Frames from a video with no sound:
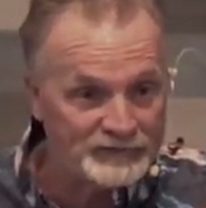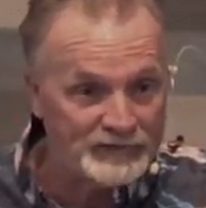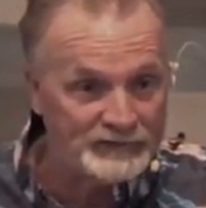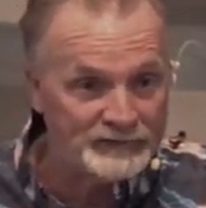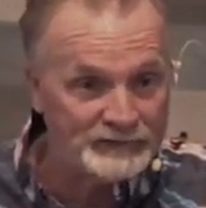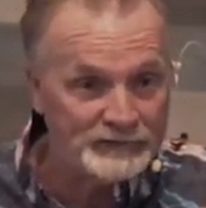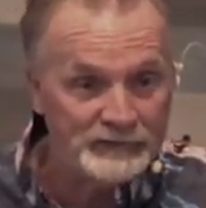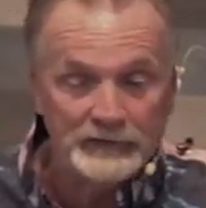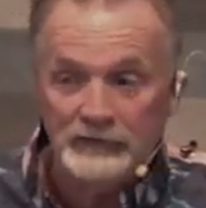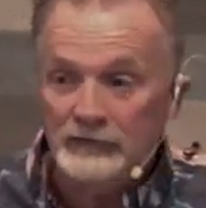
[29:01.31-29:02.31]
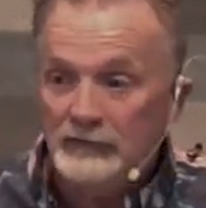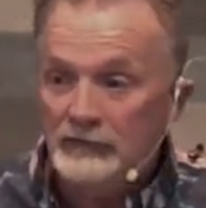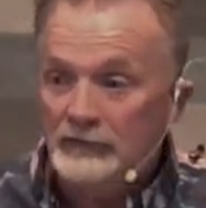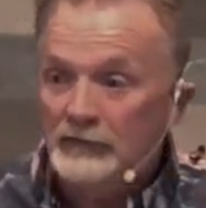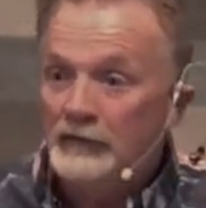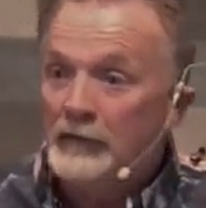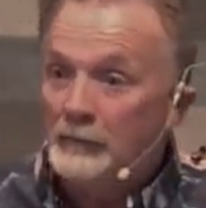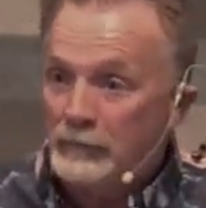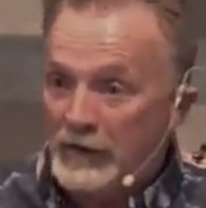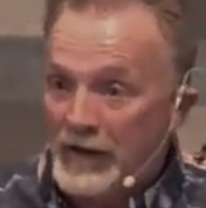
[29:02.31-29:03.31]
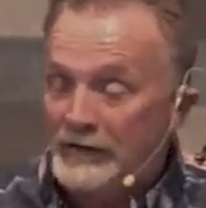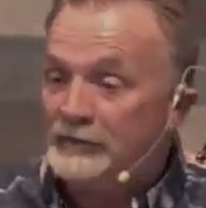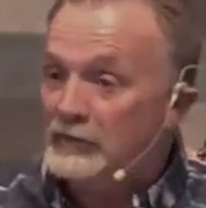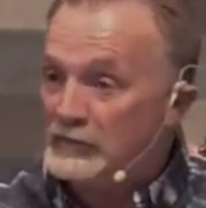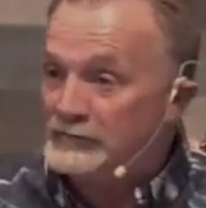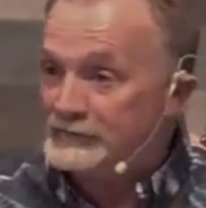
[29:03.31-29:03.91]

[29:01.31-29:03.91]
seeds? Plant good